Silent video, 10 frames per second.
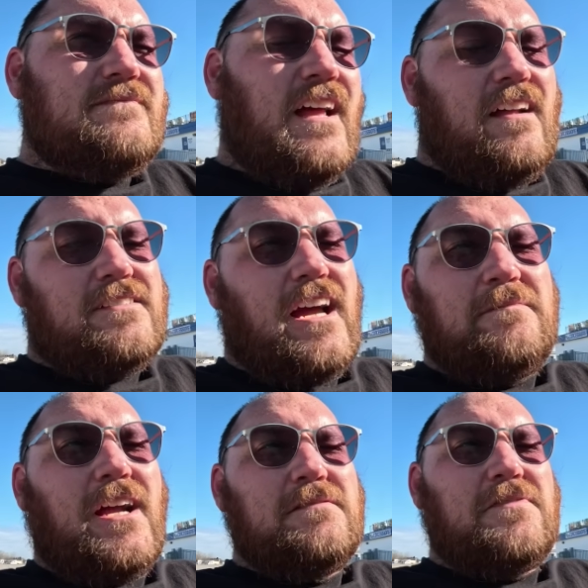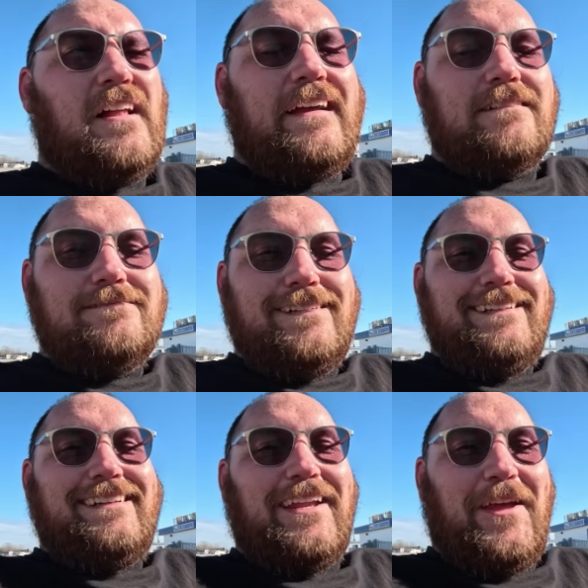time's flying,
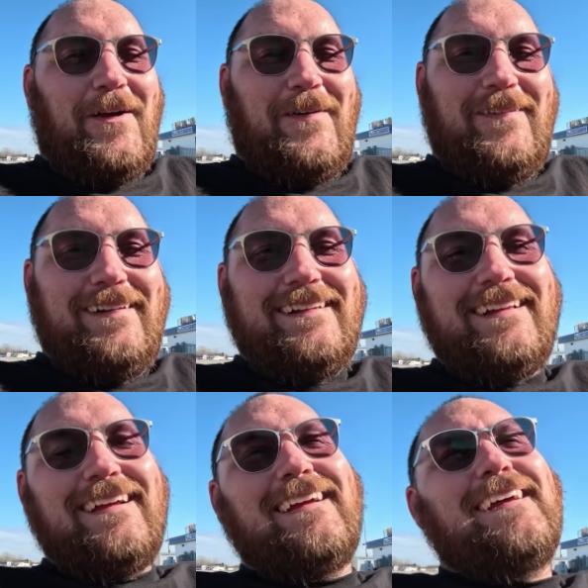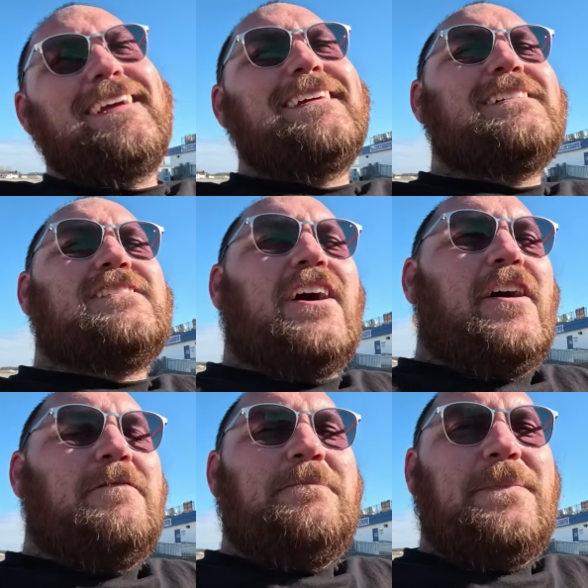you know.
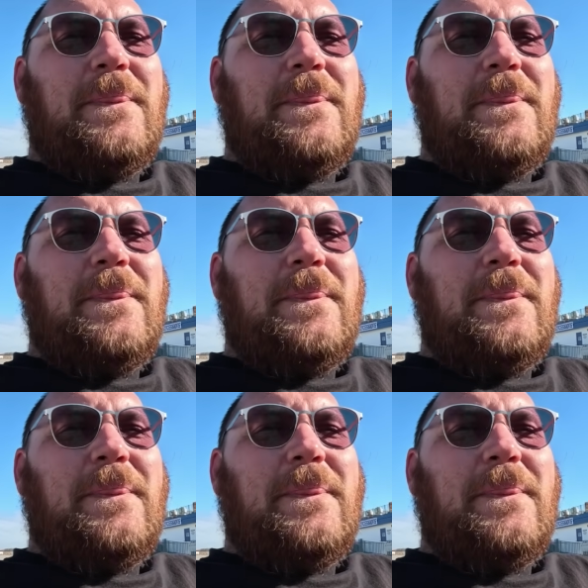So